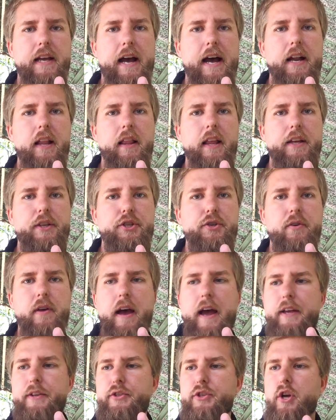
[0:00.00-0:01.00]
kind of let you
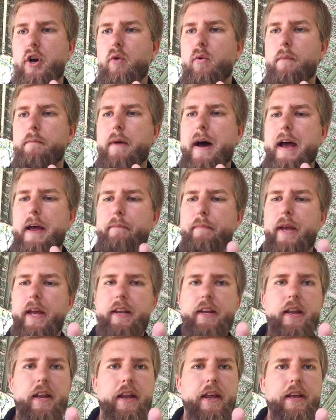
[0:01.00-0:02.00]
guys know what my
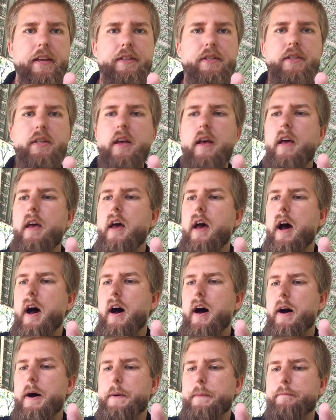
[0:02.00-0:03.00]
opinion is
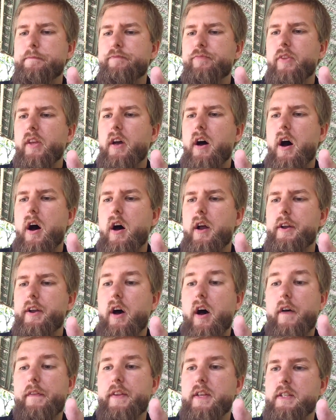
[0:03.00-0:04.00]

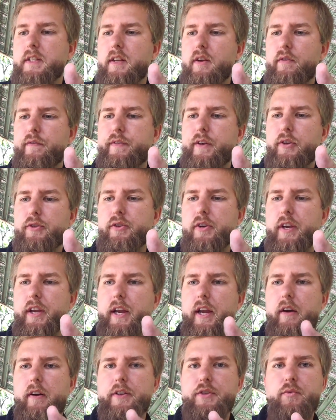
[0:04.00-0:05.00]
on this little filter
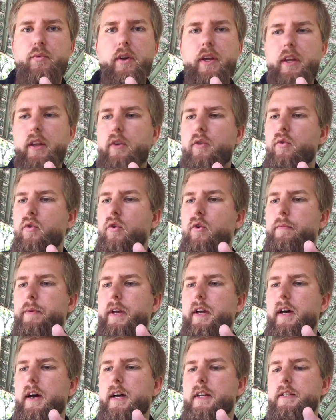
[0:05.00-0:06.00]
here. It's really cool
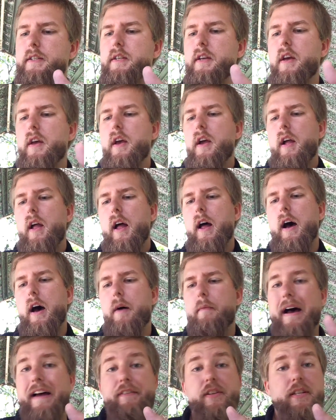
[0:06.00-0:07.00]
because
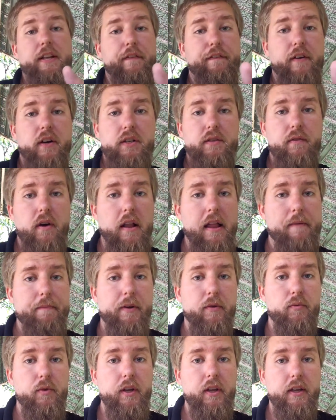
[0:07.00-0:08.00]
I have to say, first of all, I've
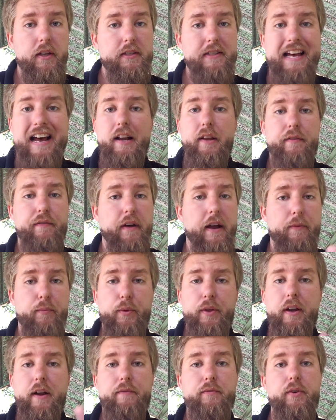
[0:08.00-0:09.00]
been really satisfied
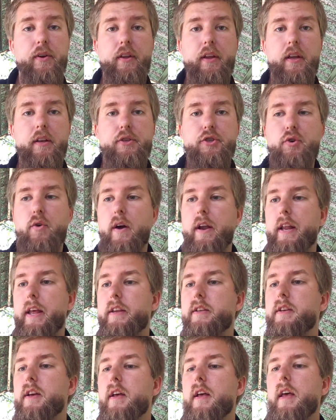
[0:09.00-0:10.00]
with it. I've really enjoyed
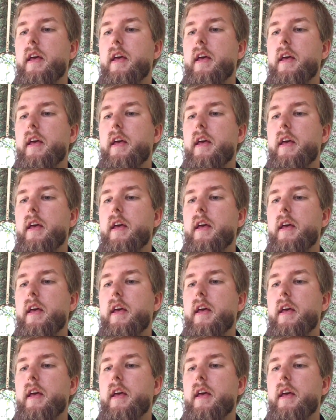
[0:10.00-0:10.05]
it.